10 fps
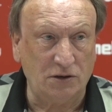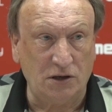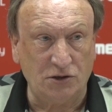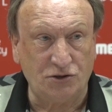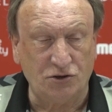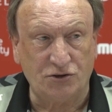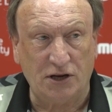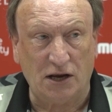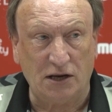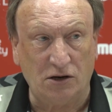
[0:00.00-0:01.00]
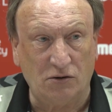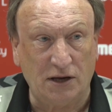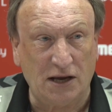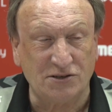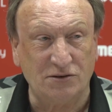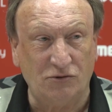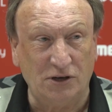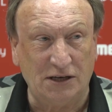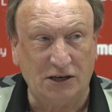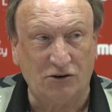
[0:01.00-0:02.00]
It's just he hasn't
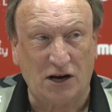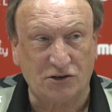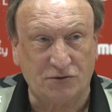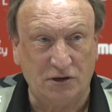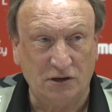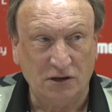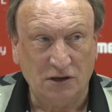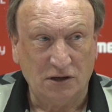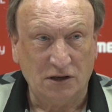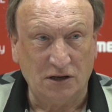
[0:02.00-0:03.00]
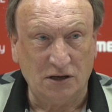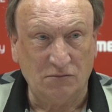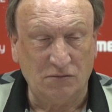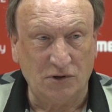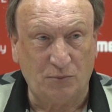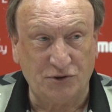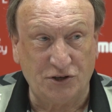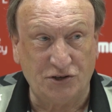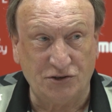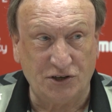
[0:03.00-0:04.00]
really grasped the
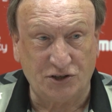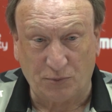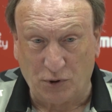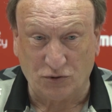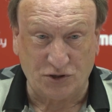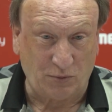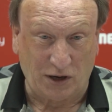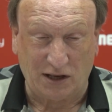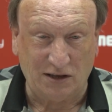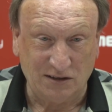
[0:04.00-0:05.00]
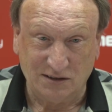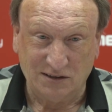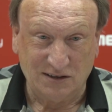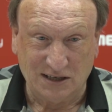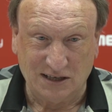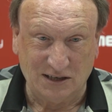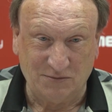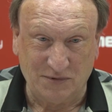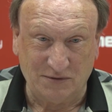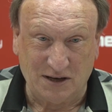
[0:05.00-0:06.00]
positions he's supposed to play.
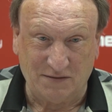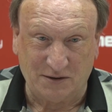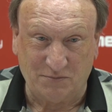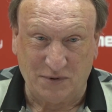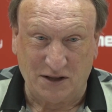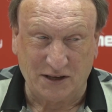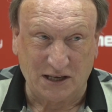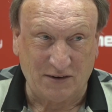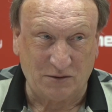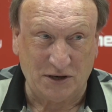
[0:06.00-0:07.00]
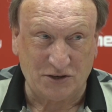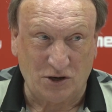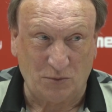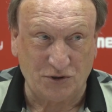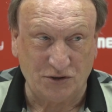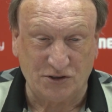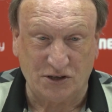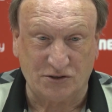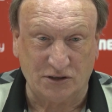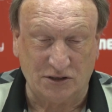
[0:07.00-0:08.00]
I think I've had better options
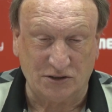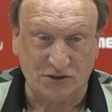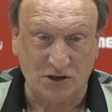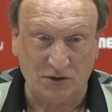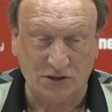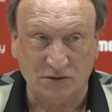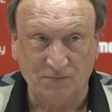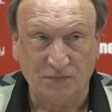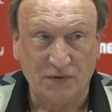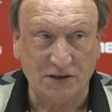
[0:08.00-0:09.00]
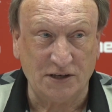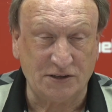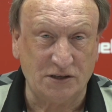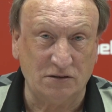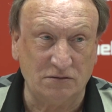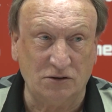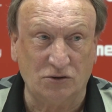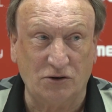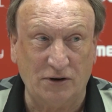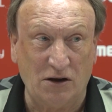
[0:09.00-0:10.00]
this season, so he's had to
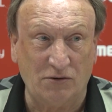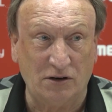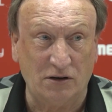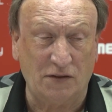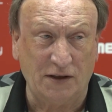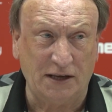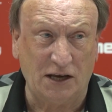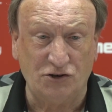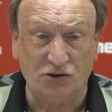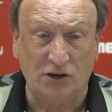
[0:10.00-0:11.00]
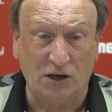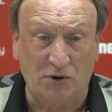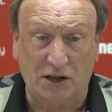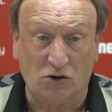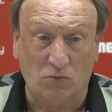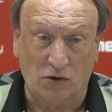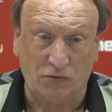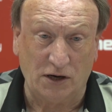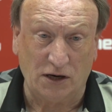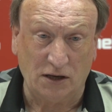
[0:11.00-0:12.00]
look around, and I think he enjoyed it when he come on.
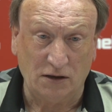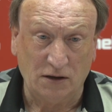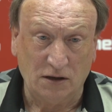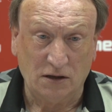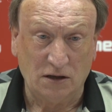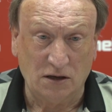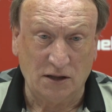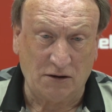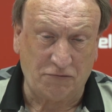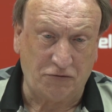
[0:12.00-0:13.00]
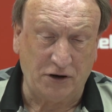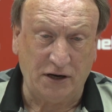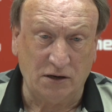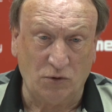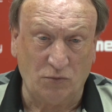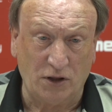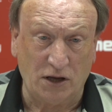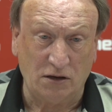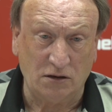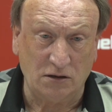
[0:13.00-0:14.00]
Really, that freedom up
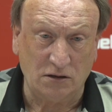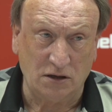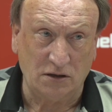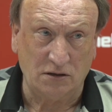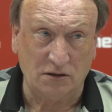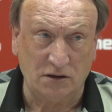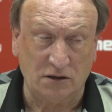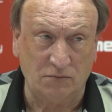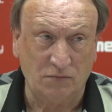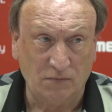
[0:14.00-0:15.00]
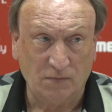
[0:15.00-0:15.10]
there, and